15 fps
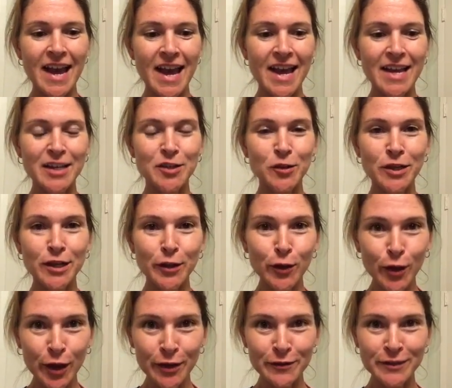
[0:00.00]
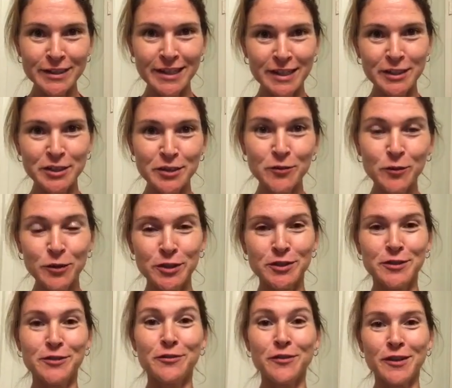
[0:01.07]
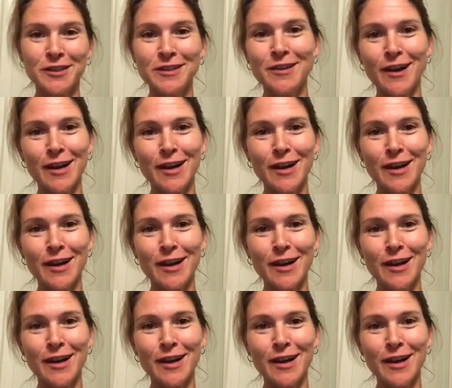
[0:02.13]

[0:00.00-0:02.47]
and you'll get a lot of attention, which is fun.